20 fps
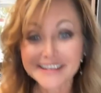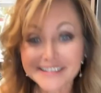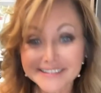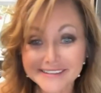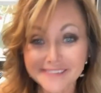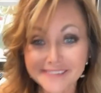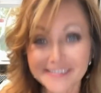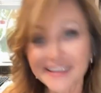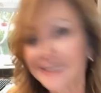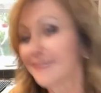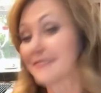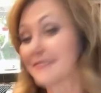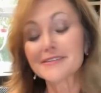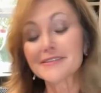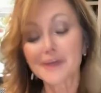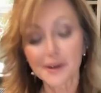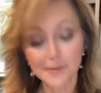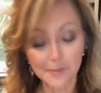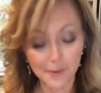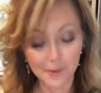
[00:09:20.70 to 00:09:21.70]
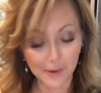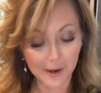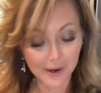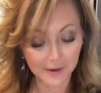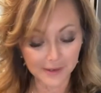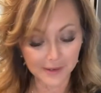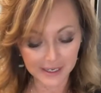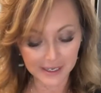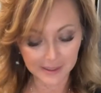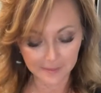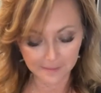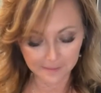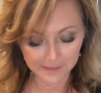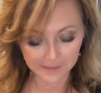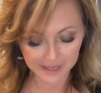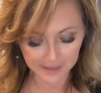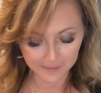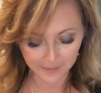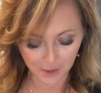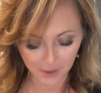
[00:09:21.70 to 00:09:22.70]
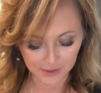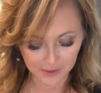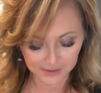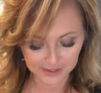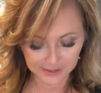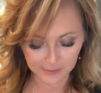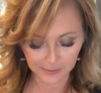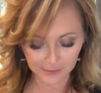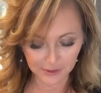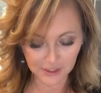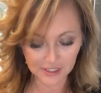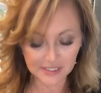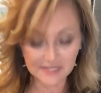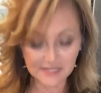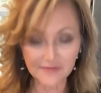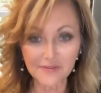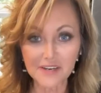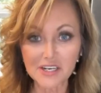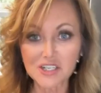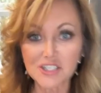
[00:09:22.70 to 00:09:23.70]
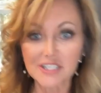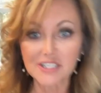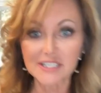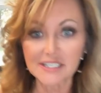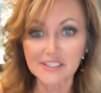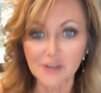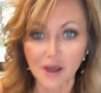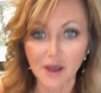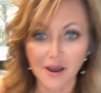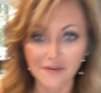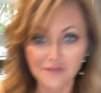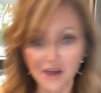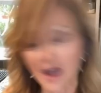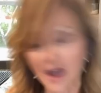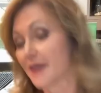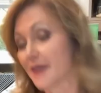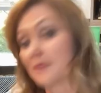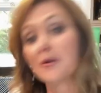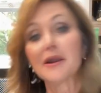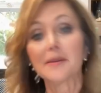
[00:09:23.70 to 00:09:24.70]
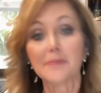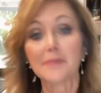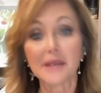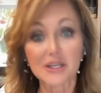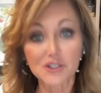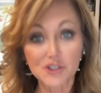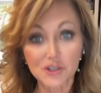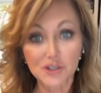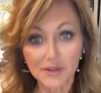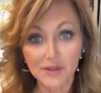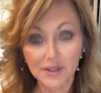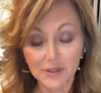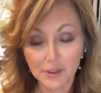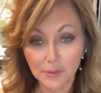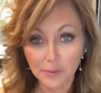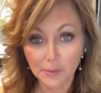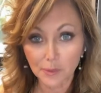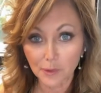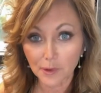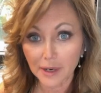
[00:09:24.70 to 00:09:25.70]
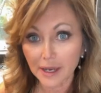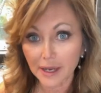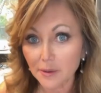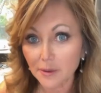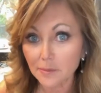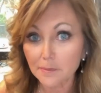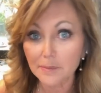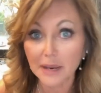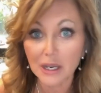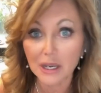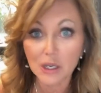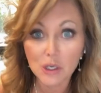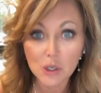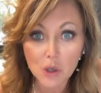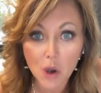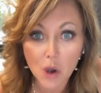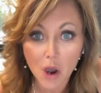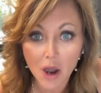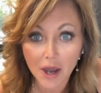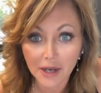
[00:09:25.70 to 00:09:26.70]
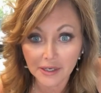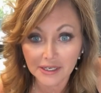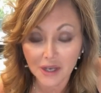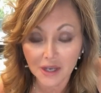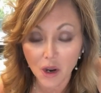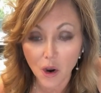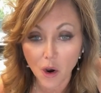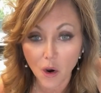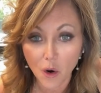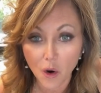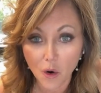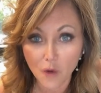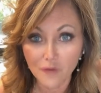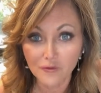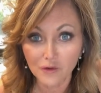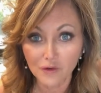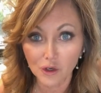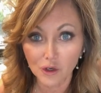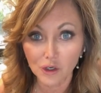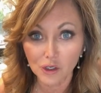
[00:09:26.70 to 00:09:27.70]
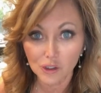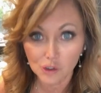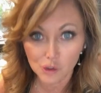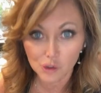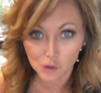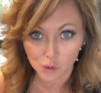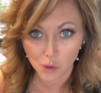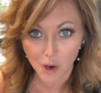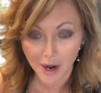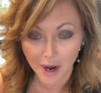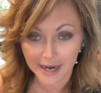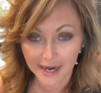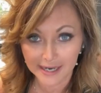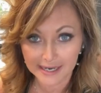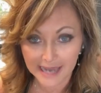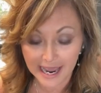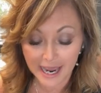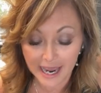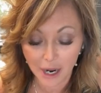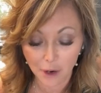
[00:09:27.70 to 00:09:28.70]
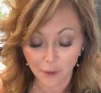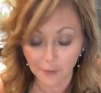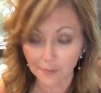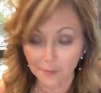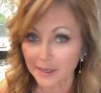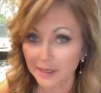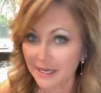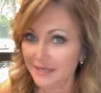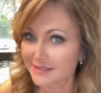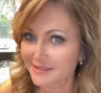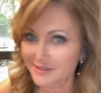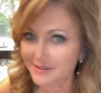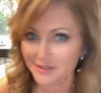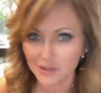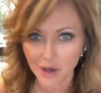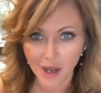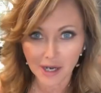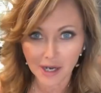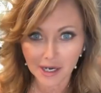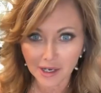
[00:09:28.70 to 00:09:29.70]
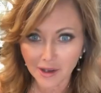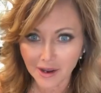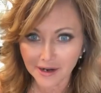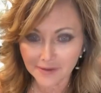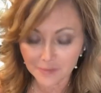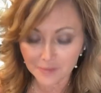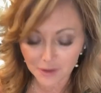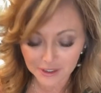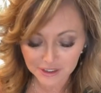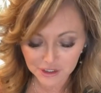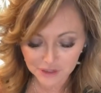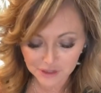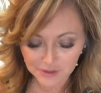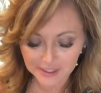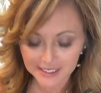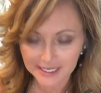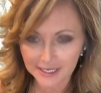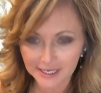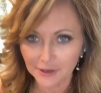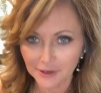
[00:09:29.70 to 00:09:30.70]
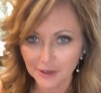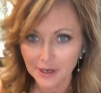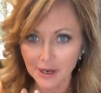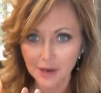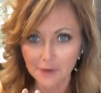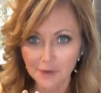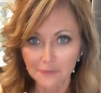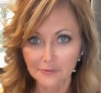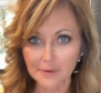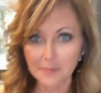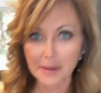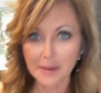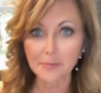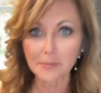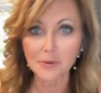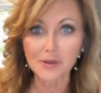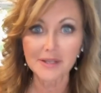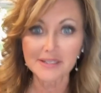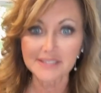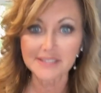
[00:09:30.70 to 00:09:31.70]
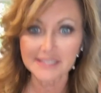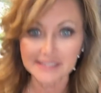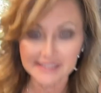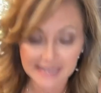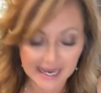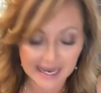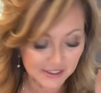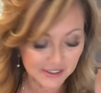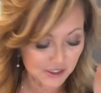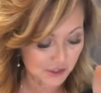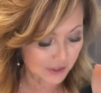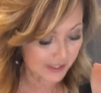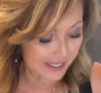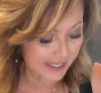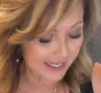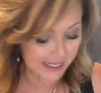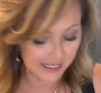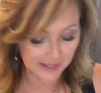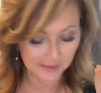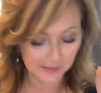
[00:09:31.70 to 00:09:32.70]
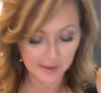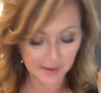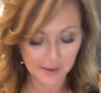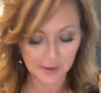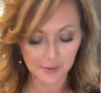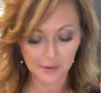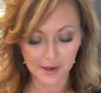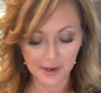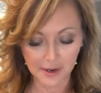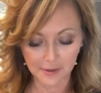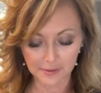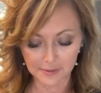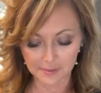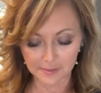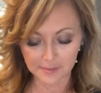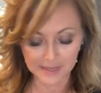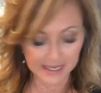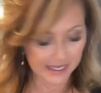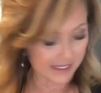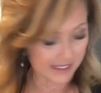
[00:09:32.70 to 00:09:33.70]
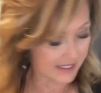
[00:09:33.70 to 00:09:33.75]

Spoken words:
So there's our browning meatballs. So we'll just finish these off. I want to make sure that they're brown but not over dried out because there's not a lot of moisture in here. Remember, this is extra lean ground meat.